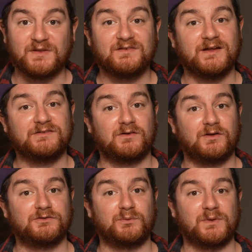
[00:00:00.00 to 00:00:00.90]
these lights are
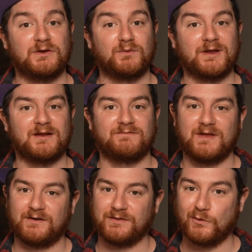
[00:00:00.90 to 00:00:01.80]
also really great if
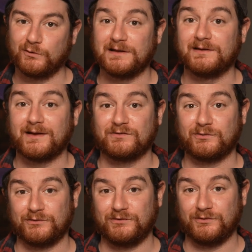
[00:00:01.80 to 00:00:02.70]
they are the only light
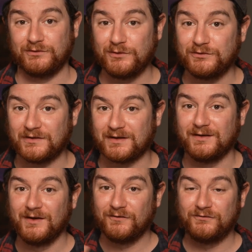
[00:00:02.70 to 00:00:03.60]
source you're using
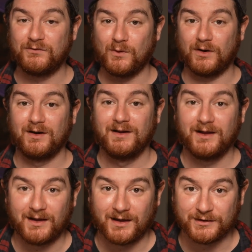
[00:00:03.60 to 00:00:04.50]
for
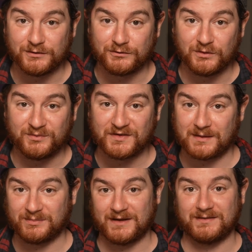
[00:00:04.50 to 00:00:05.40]
a YouTube
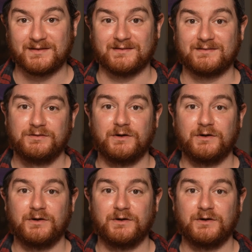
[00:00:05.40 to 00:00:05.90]
setup like this.